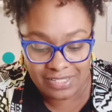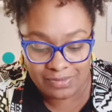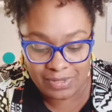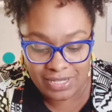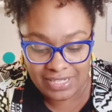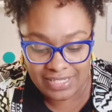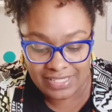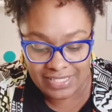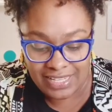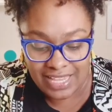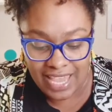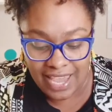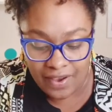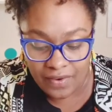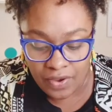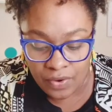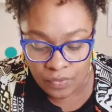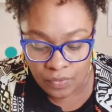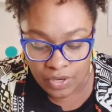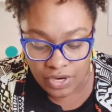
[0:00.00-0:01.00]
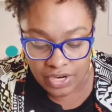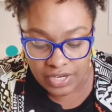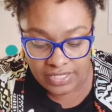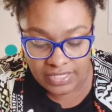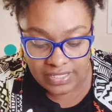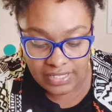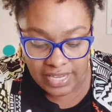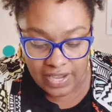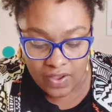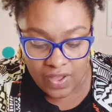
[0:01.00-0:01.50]
I'm going to see how it
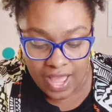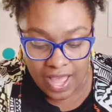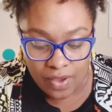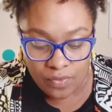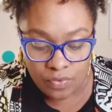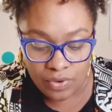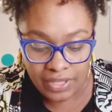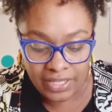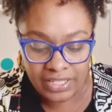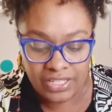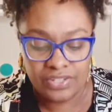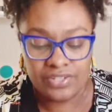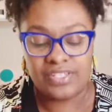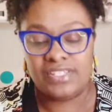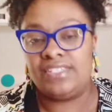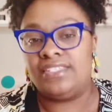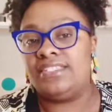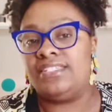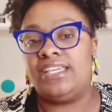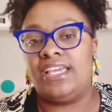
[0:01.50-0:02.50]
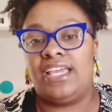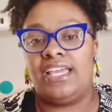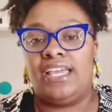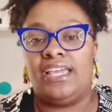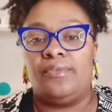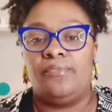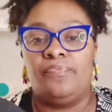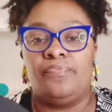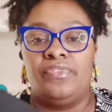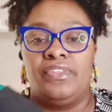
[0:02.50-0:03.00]
works. Now, I want you to
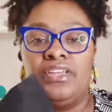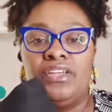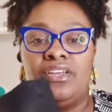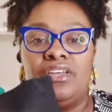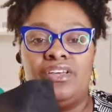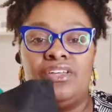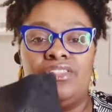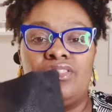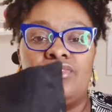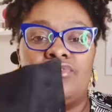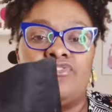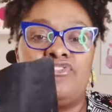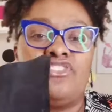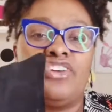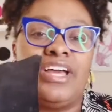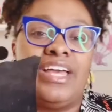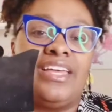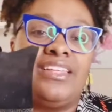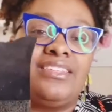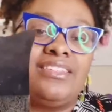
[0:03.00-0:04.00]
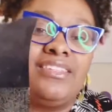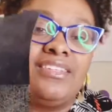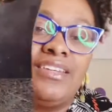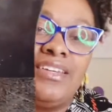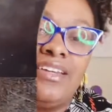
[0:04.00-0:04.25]
see the front.